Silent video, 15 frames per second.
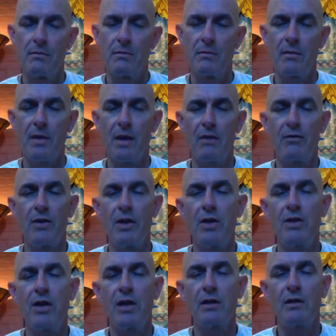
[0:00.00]
Now very
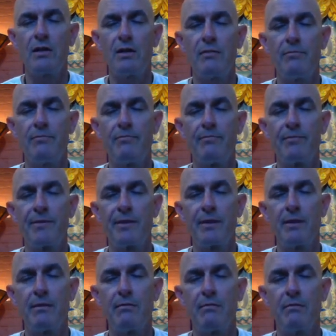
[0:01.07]
gently,
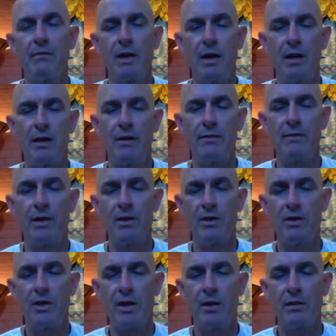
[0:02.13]
very, very
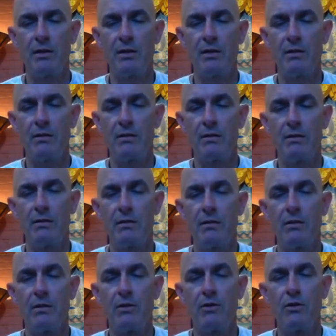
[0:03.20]
gently,
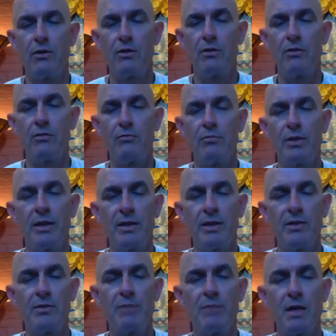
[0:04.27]
please
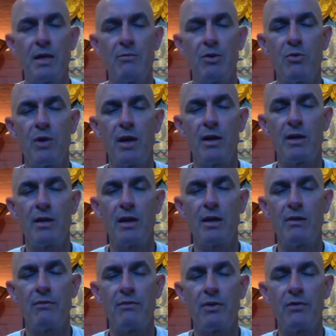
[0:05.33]
become aware again
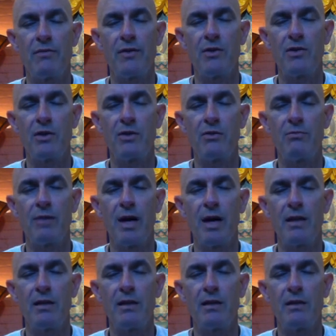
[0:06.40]
of your physical
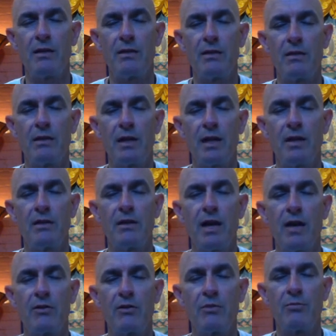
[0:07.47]
body and
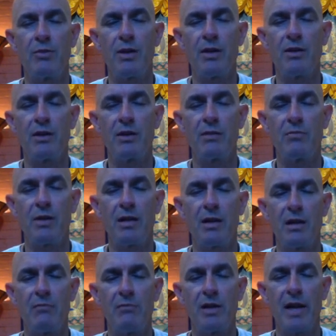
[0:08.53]
allow your breathing to
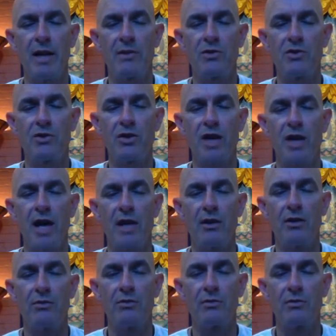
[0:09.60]
become less shallow.